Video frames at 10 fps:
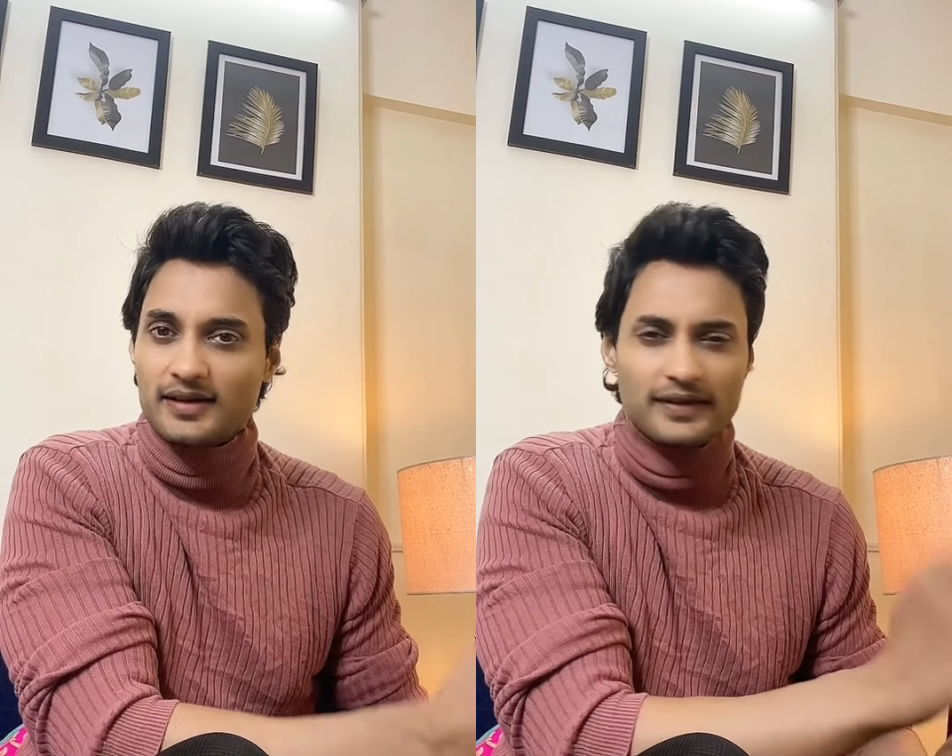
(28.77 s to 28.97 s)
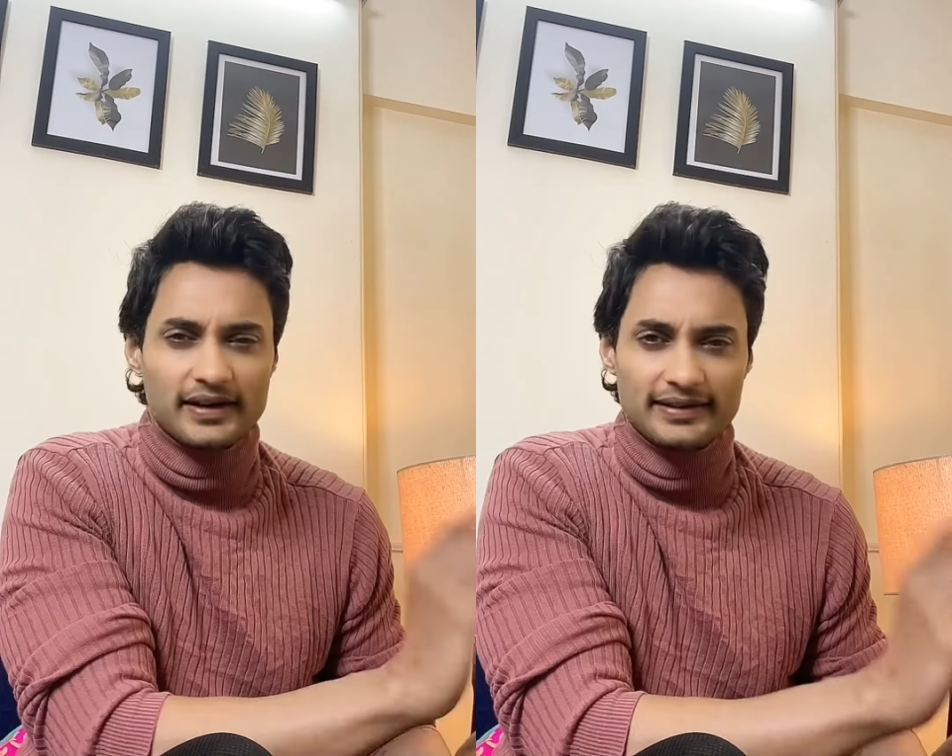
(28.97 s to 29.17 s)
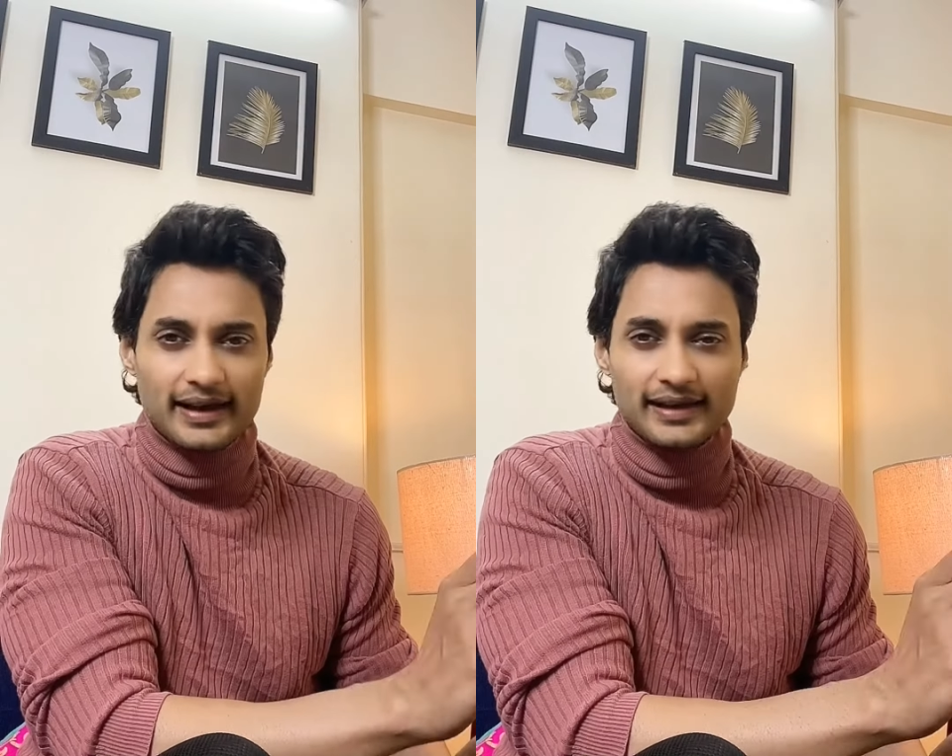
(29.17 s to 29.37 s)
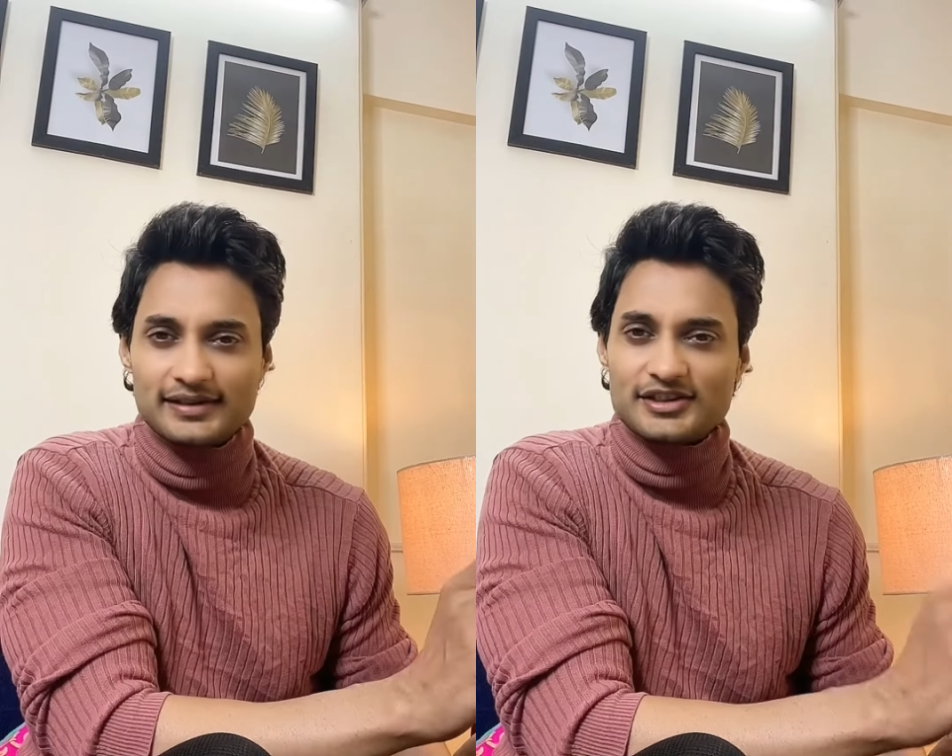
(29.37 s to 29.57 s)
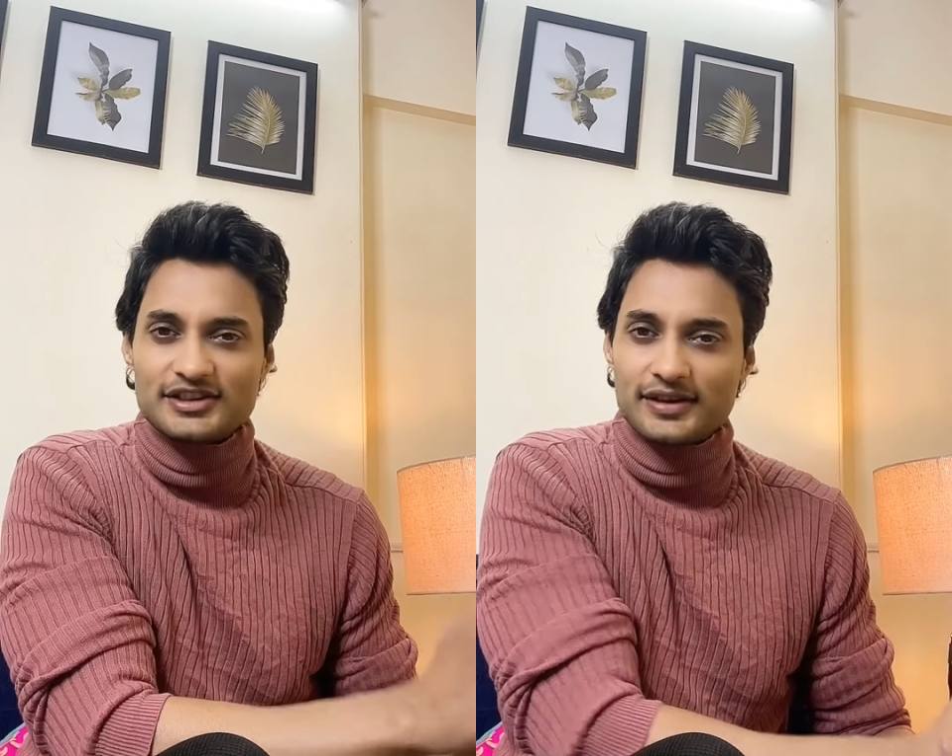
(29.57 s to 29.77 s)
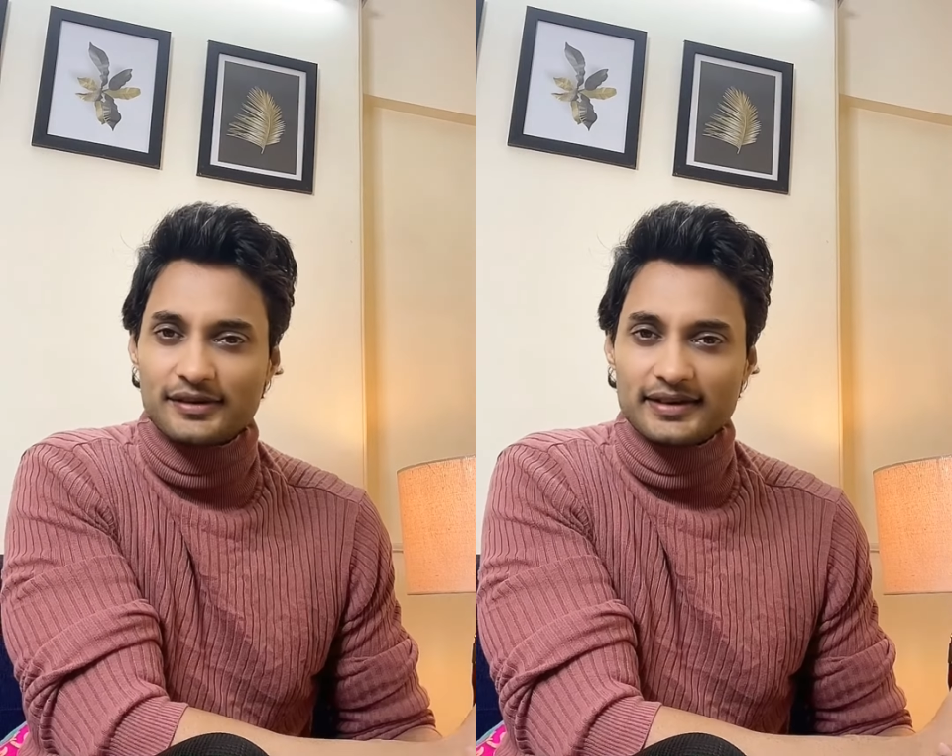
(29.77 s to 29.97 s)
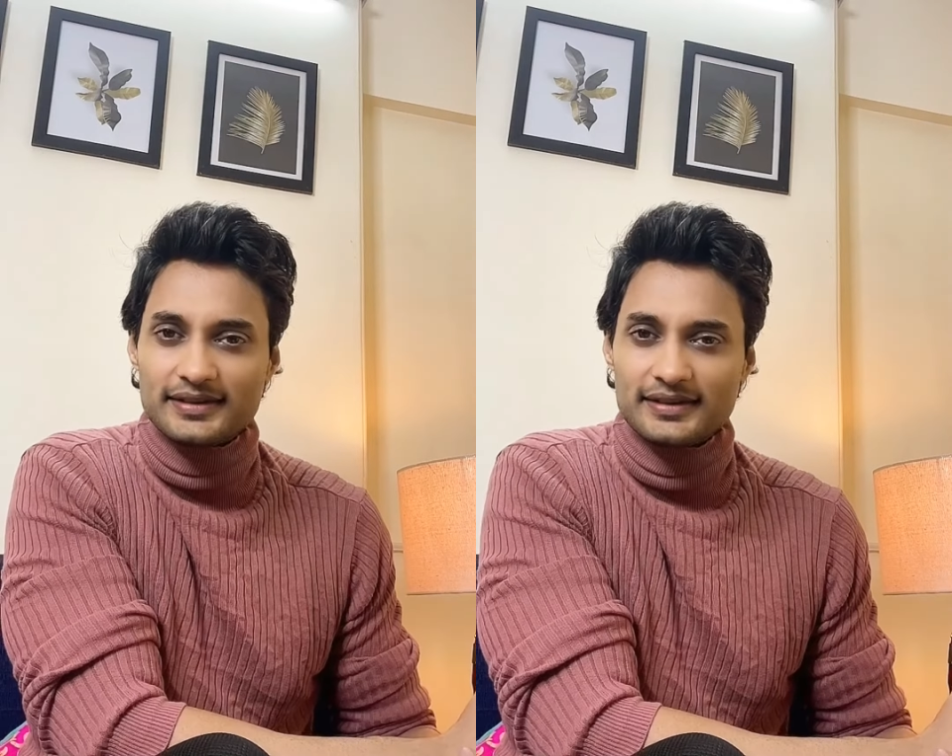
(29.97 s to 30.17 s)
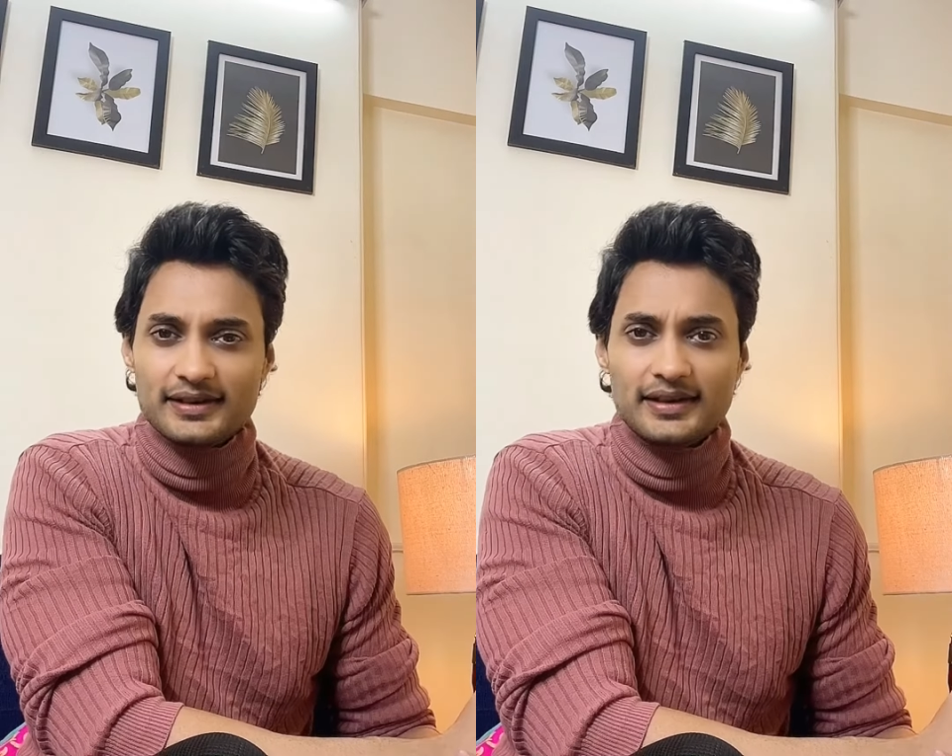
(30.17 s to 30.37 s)
very talented
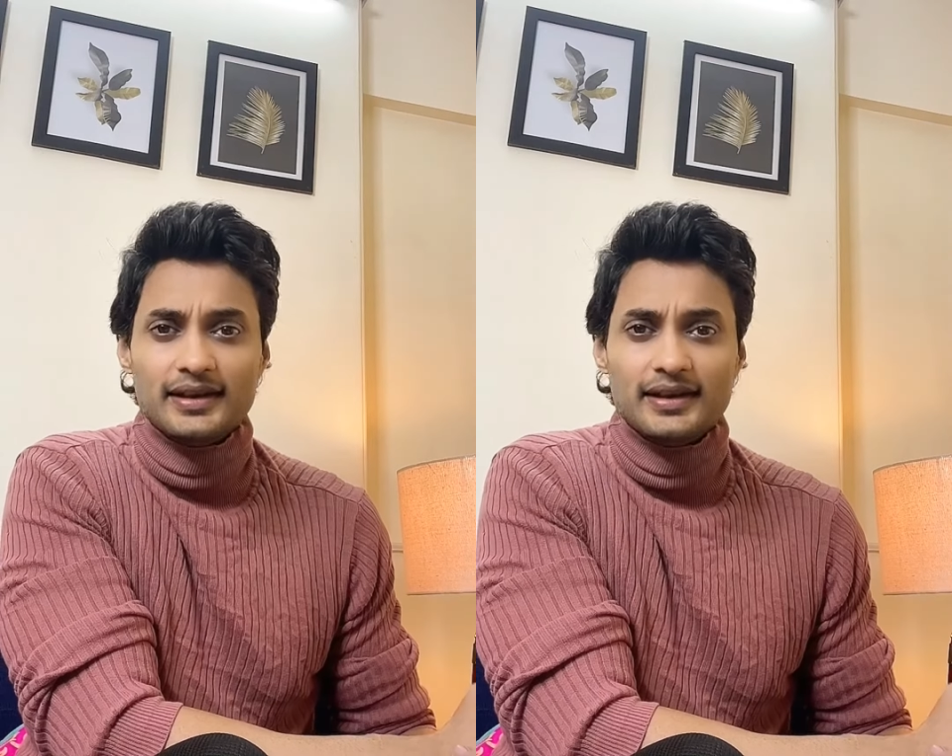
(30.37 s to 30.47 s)
director,